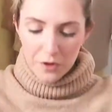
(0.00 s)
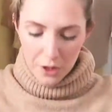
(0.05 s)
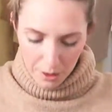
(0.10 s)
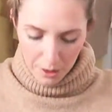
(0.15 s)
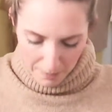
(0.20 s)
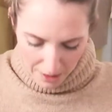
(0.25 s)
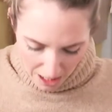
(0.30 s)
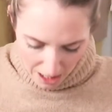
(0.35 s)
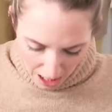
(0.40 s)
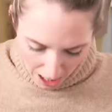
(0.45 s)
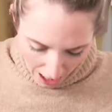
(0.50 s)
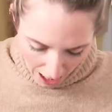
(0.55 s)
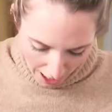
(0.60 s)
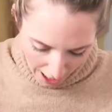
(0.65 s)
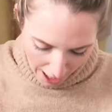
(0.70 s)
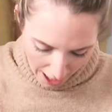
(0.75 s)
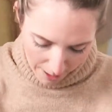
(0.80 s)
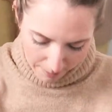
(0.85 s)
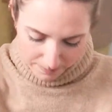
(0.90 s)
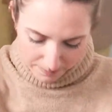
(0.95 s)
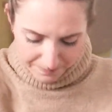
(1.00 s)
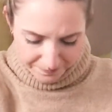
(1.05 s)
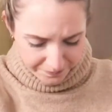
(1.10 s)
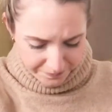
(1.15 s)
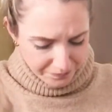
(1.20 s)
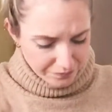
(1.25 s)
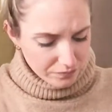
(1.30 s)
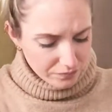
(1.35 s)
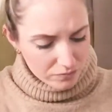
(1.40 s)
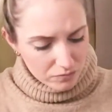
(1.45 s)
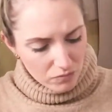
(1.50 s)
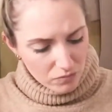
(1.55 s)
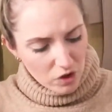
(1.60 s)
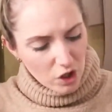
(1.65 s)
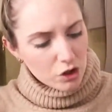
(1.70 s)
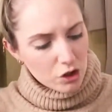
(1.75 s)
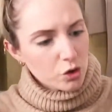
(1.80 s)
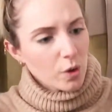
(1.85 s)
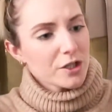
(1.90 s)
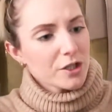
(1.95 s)
them.
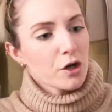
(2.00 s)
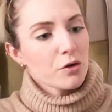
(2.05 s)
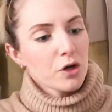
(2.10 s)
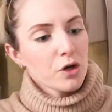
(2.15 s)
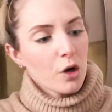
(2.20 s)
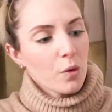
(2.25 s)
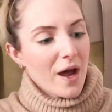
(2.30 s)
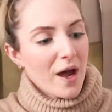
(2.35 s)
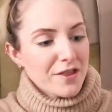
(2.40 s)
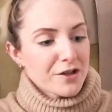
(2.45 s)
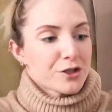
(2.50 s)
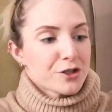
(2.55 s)
So I don't know whether